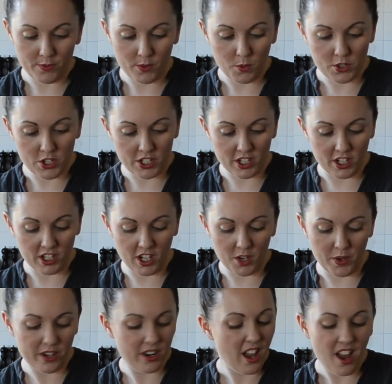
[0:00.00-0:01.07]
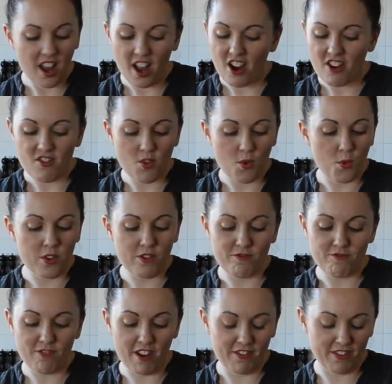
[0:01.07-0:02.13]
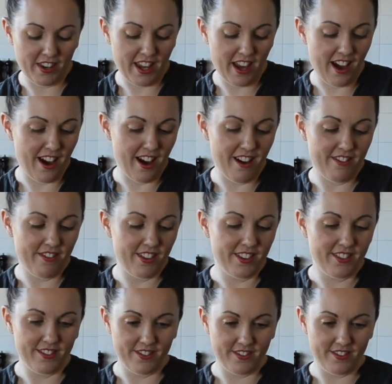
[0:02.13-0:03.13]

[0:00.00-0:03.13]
We're just going to go in with roughly half.